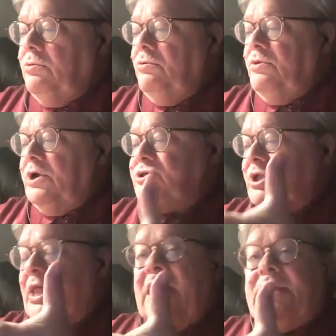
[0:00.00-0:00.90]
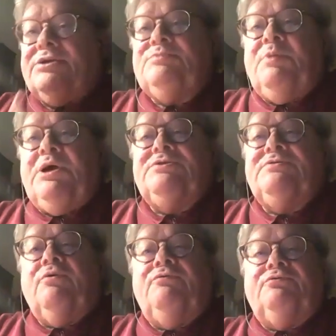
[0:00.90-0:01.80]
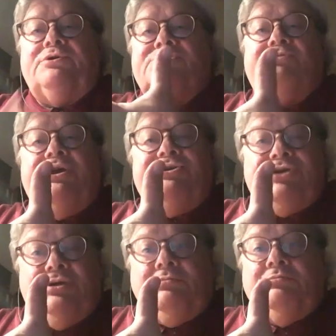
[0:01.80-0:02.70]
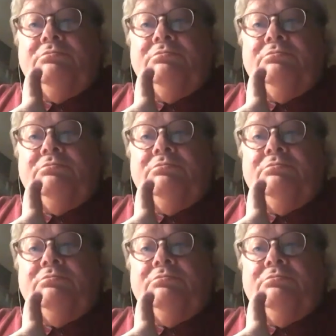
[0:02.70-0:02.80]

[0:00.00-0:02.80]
There's a lot of space for frustration,